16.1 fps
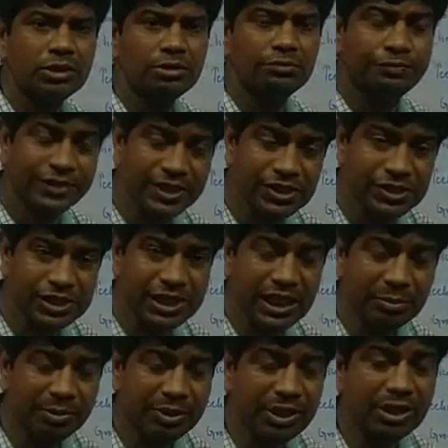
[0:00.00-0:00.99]
Fixed
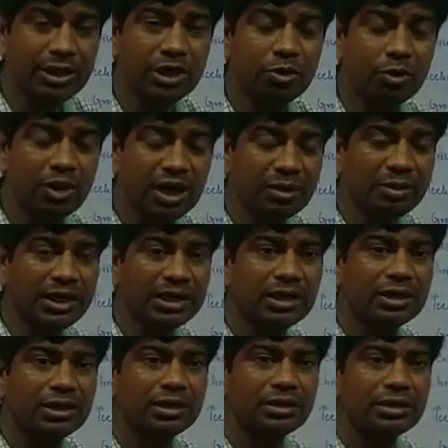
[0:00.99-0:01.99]
capital requirement
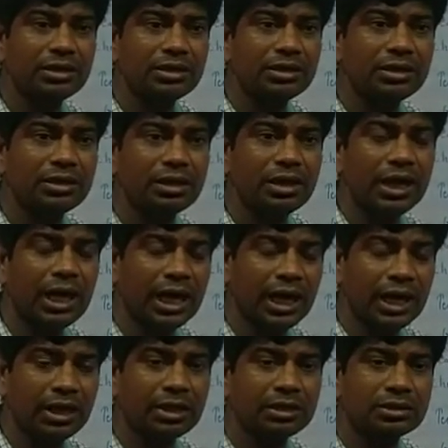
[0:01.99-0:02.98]

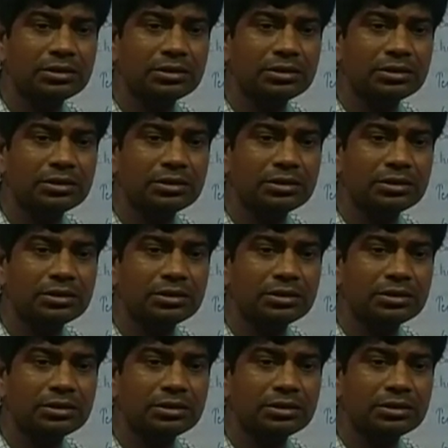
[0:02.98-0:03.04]
are